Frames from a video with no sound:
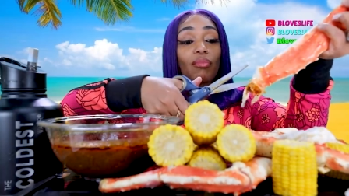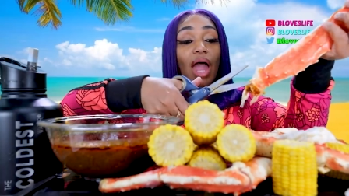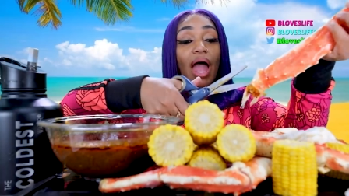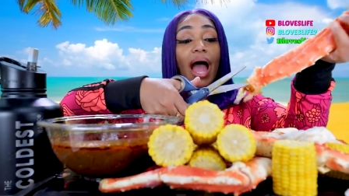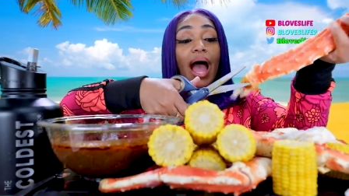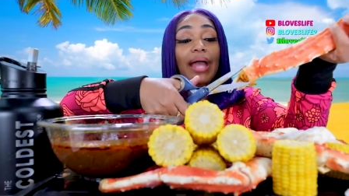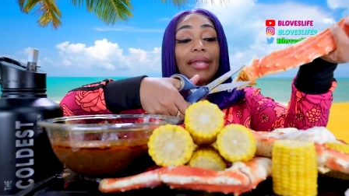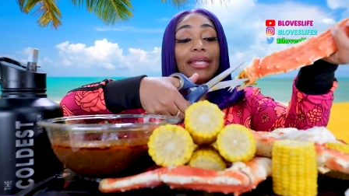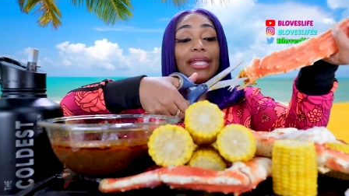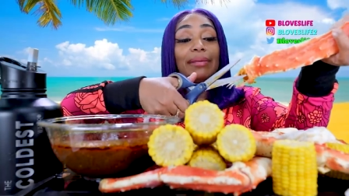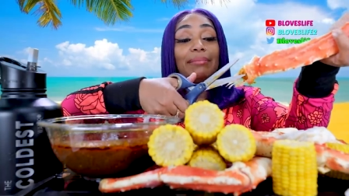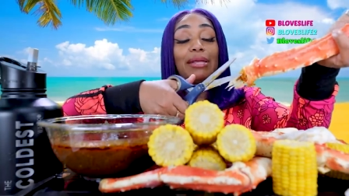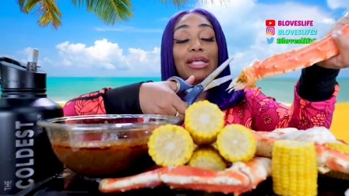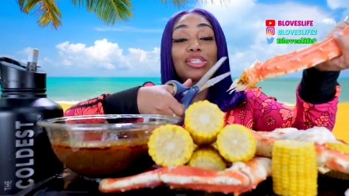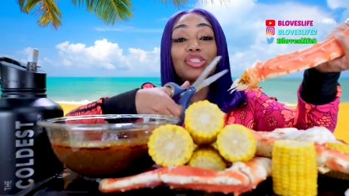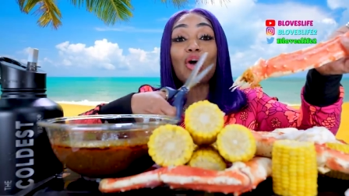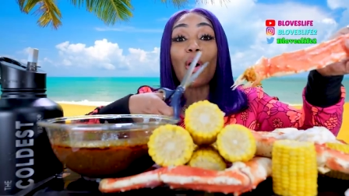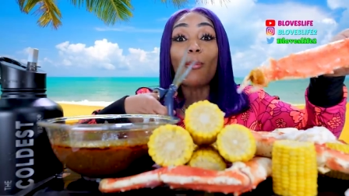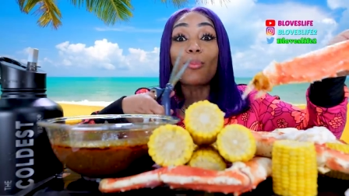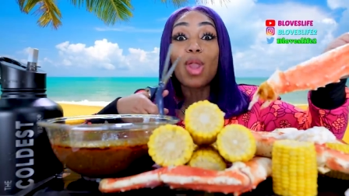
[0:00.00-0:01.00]
I need me
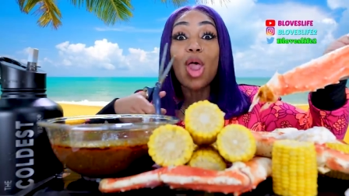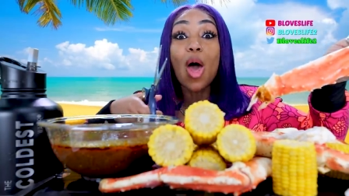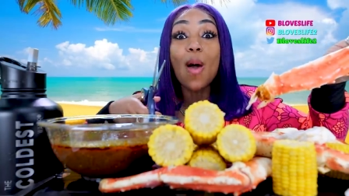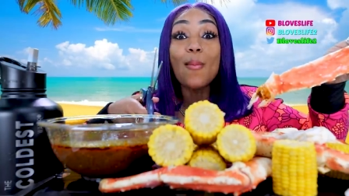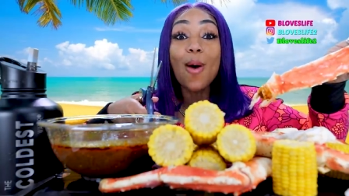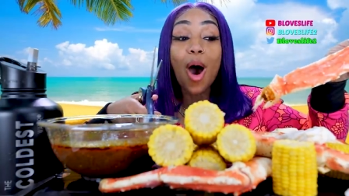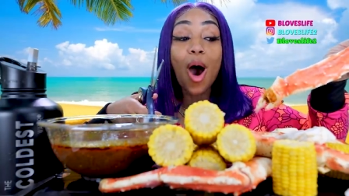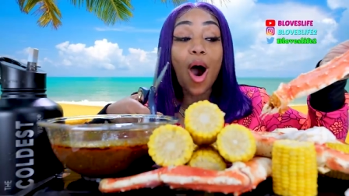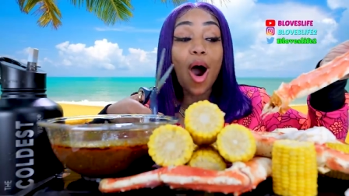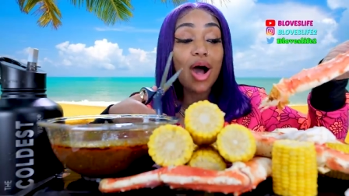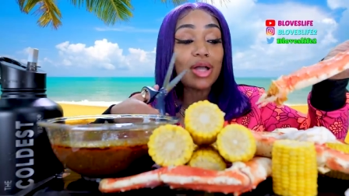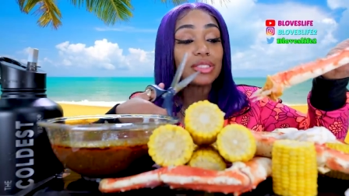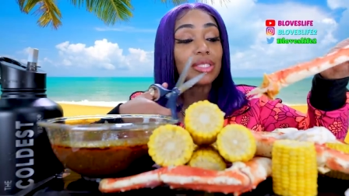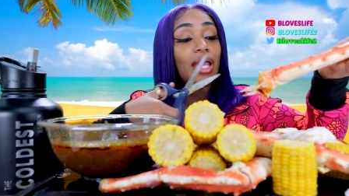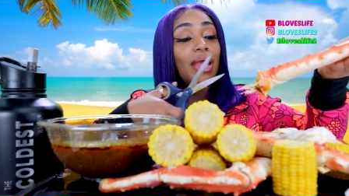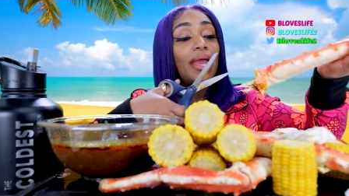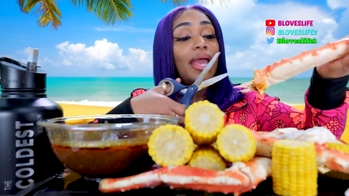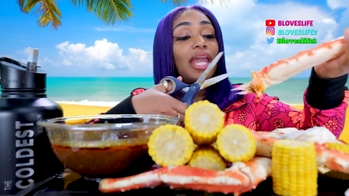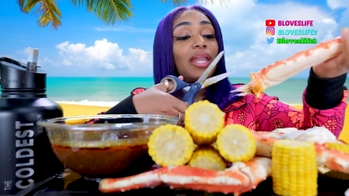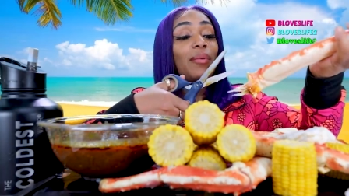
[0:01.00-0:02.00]
some
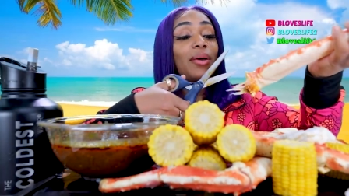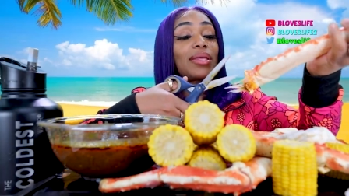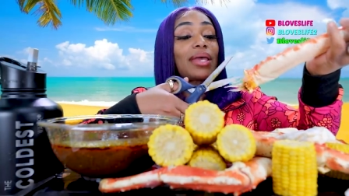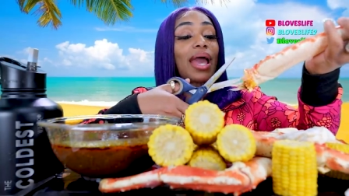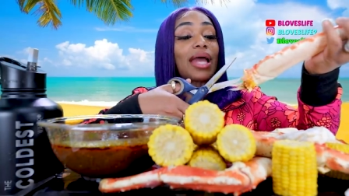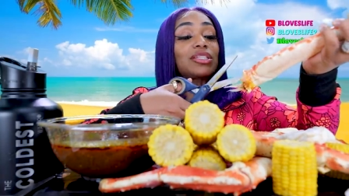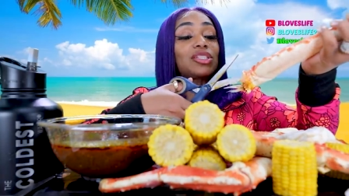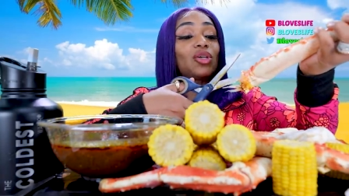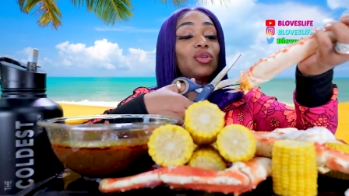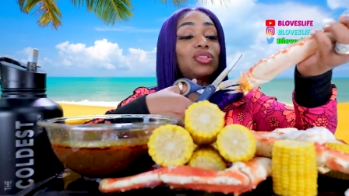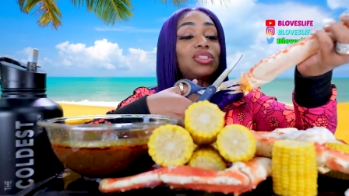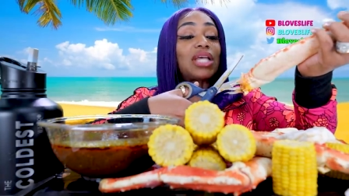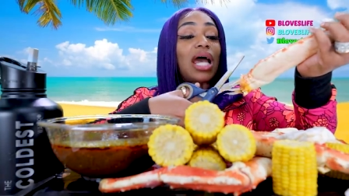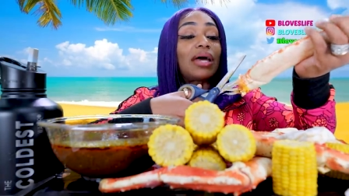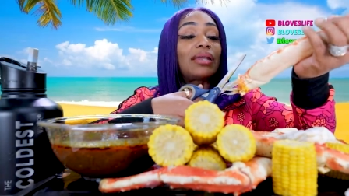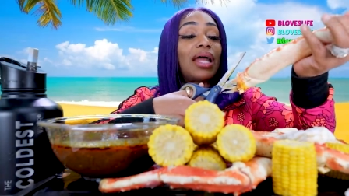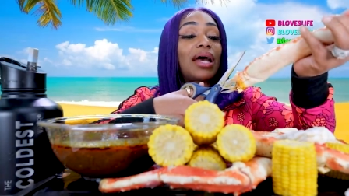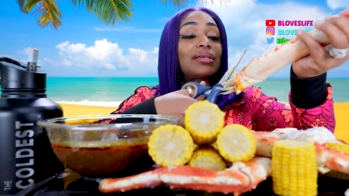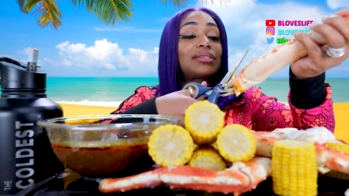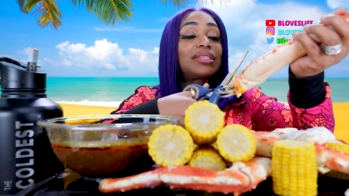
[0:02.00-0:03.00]
lemons. Anyway, they had two
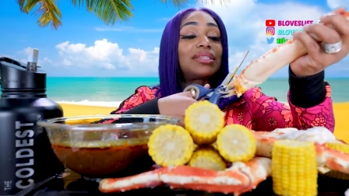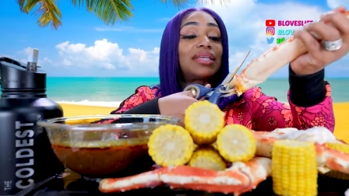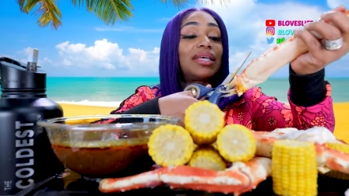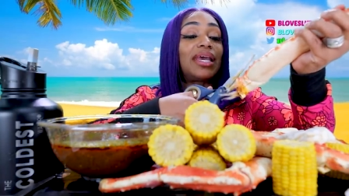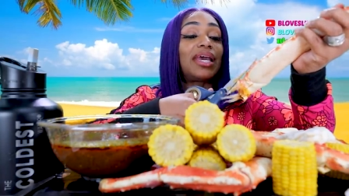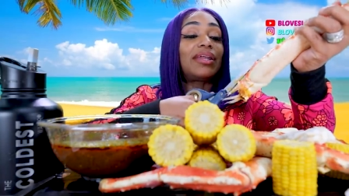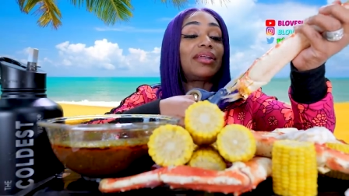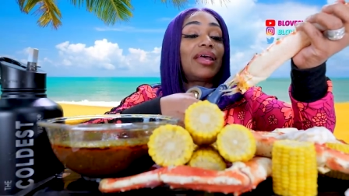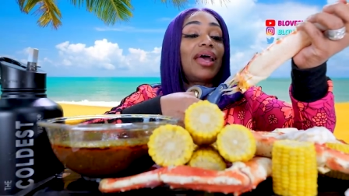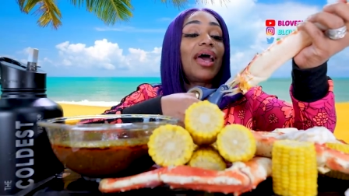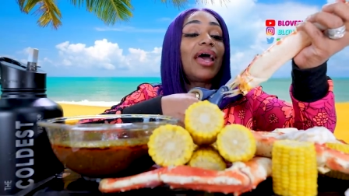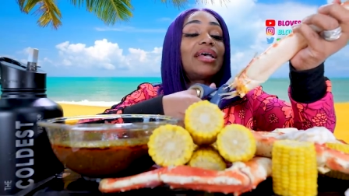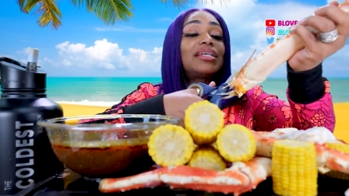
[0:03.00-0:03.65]
shout outs to get.